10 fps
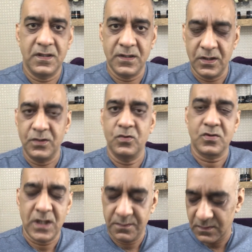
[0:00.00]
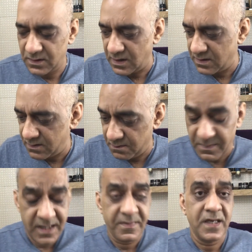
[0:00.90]
in those times, this is
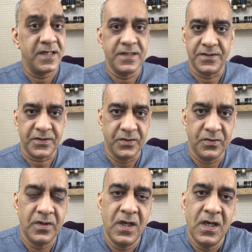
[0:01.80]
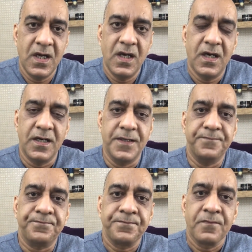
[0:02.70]
many years ago.
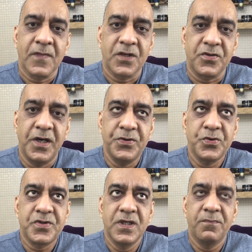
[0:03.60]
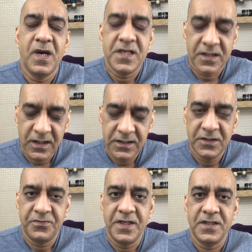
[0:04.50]
So I used a
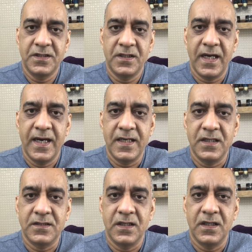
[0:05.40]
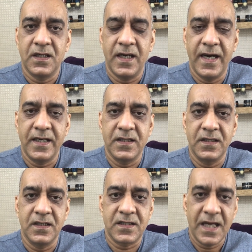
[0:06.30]
multi-cartridge razor and
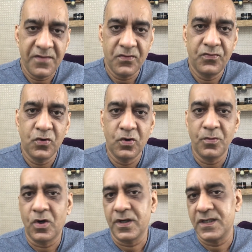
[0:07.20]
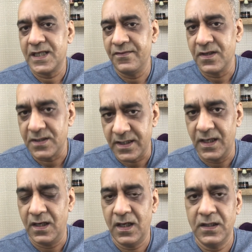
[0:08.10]
a shaving foam or a shaving
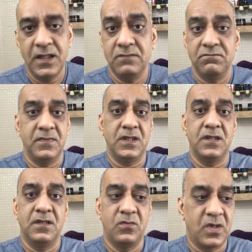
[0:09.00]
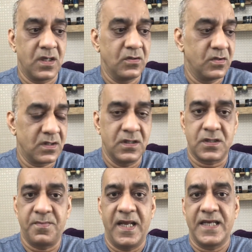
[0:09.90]
gel, and then one of those
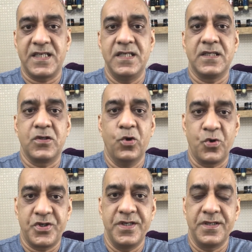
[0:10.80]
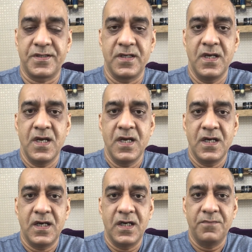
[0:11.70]
splashes, lotions,
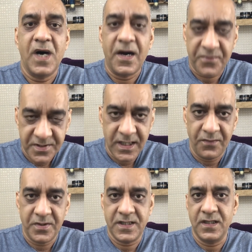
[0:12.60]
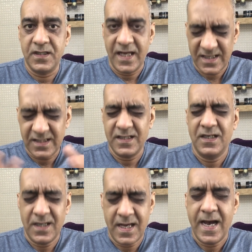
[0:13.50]
aftershave, which
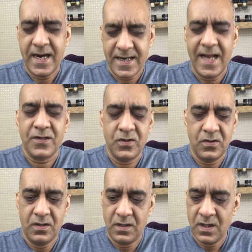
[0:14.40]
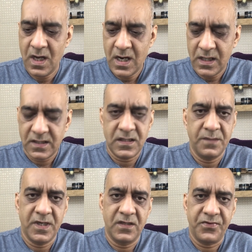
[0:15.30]
necessarily had alcohol. This is
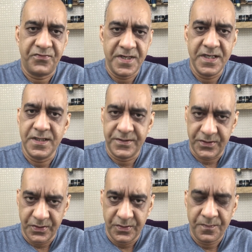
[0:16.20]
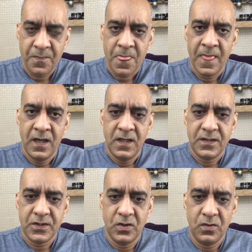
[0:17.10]
about 15 years ago.
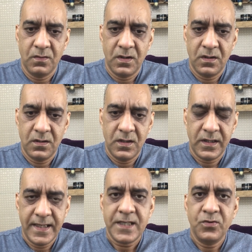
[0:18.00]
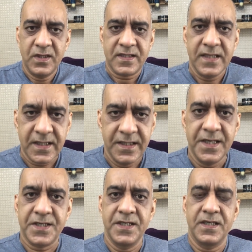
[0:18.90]
So it led to a skin
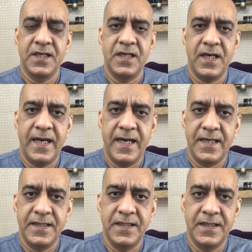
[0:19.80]
condition and